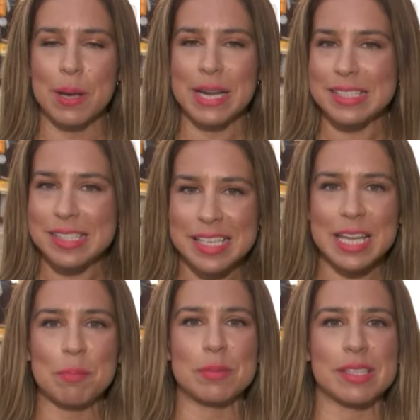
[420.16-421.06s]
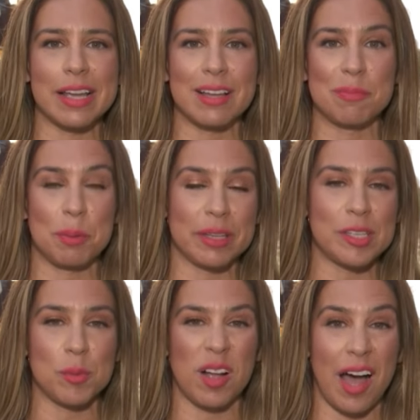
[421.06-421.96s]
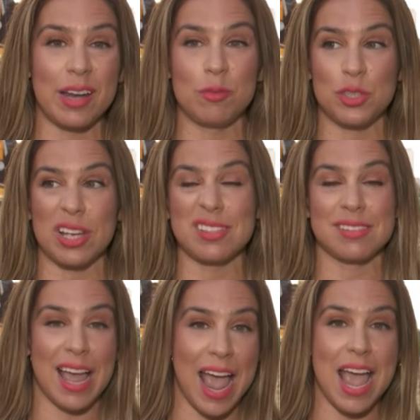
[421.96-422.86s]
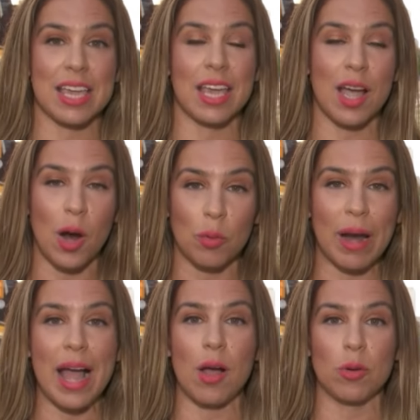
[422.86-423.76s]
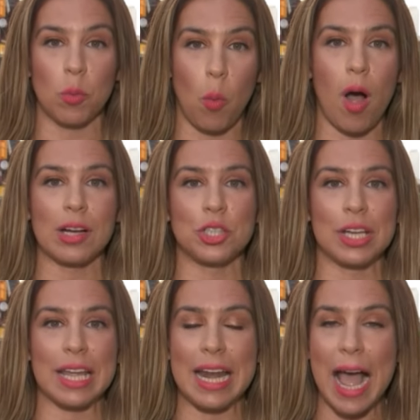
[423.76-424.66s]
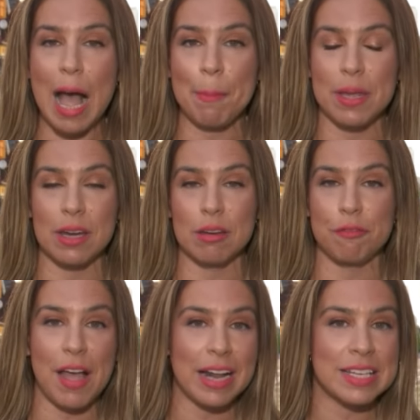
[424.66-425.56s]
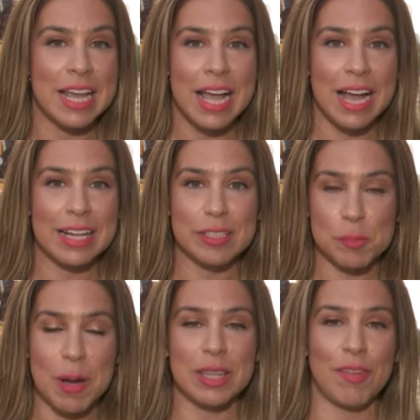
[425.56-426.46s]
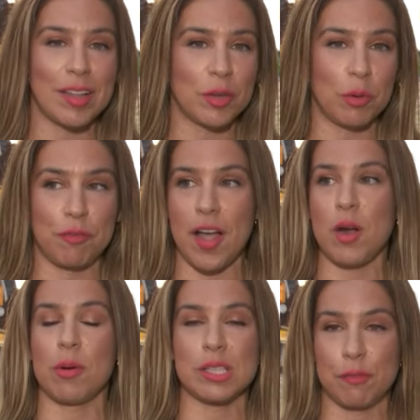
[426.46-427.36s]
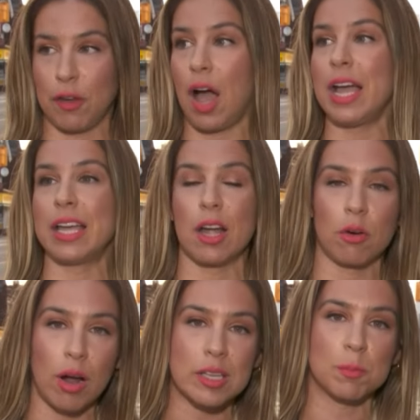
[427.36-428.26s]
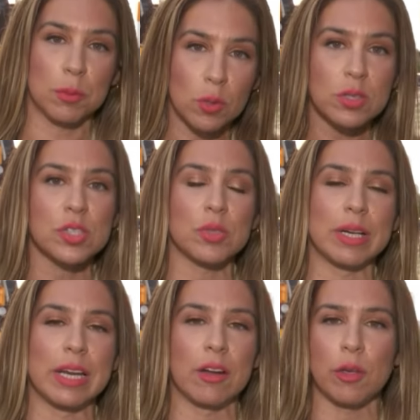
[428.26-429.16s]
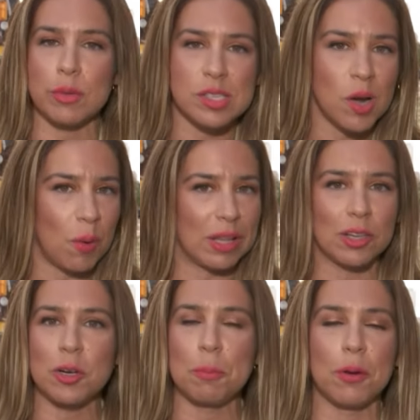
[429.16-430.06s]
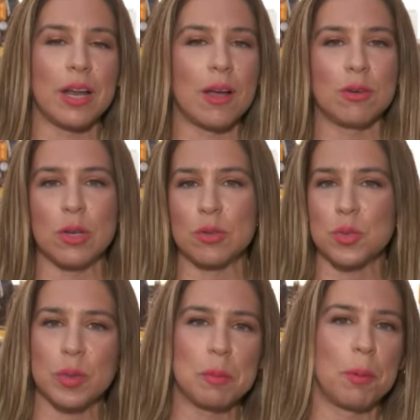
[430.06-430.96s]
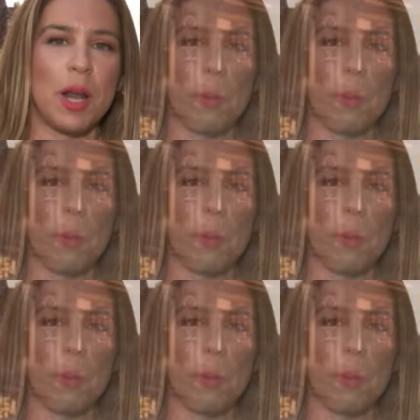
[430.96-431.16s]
it seems like police were kind of just hanging around, watching it happen. And in fact, uh, despite the fact there were fireworks flying across Bloor Street here, there was no alert put out, no tweet put out